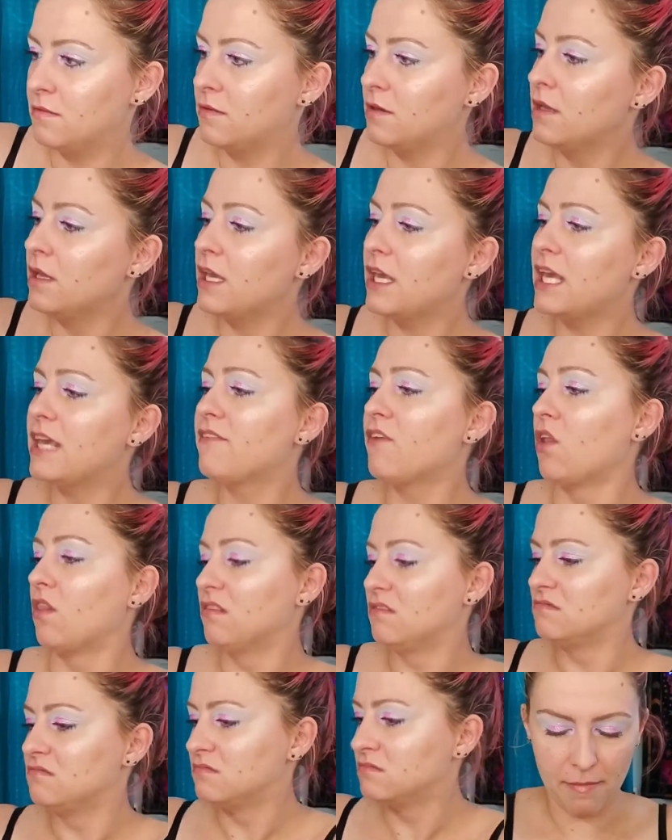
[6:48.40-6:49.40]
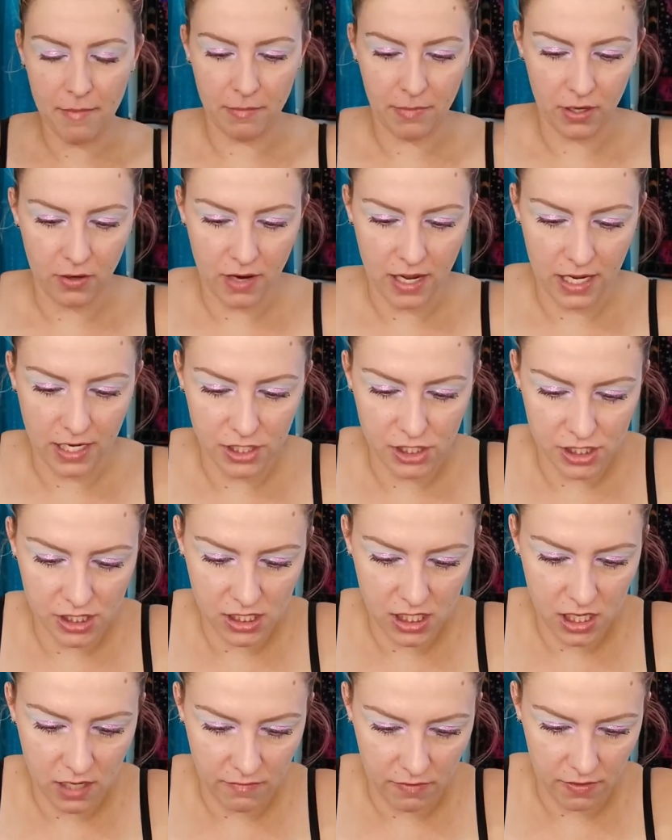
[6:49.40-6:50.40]
Evil. I'm gonna go ahead and just
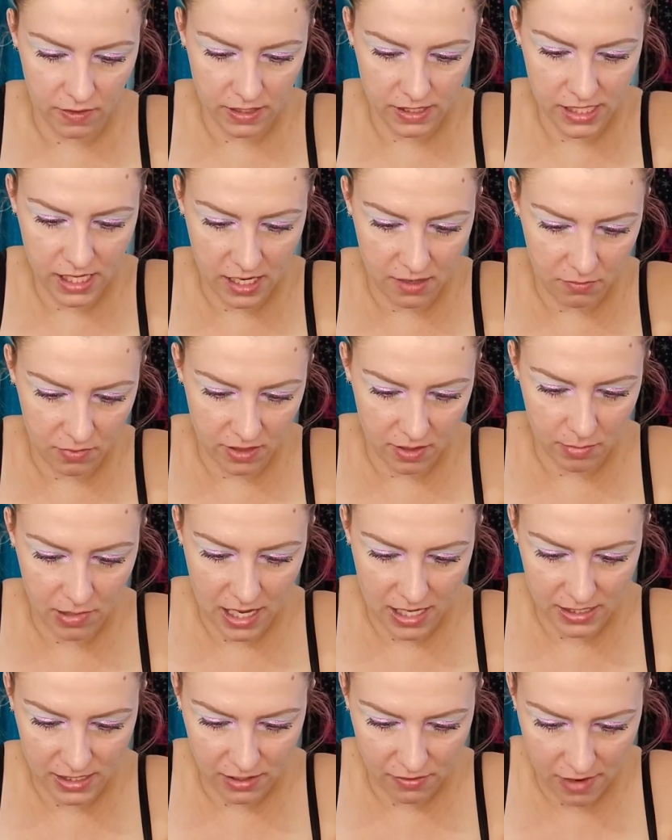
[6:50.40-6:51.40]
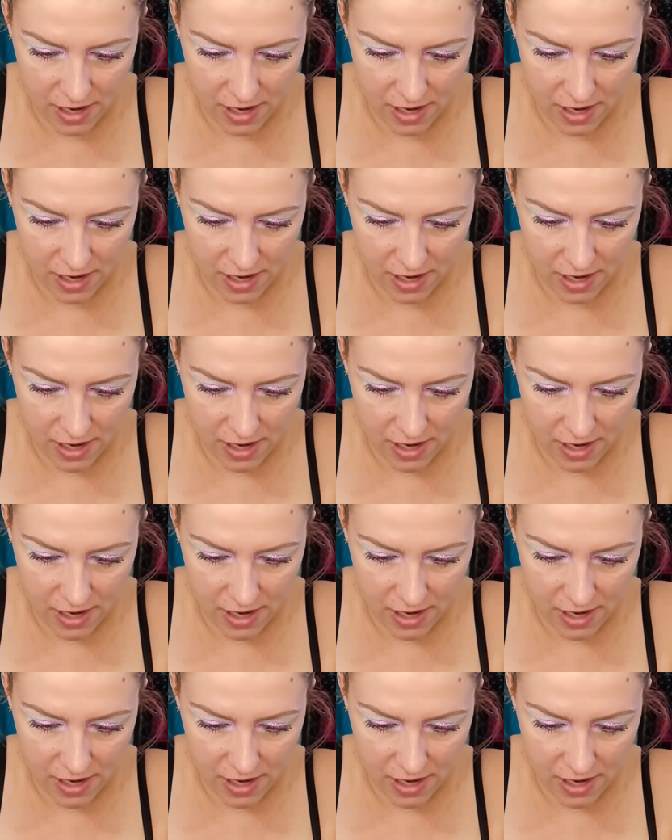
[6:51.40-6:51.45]
cover the tin with the plastic wrap.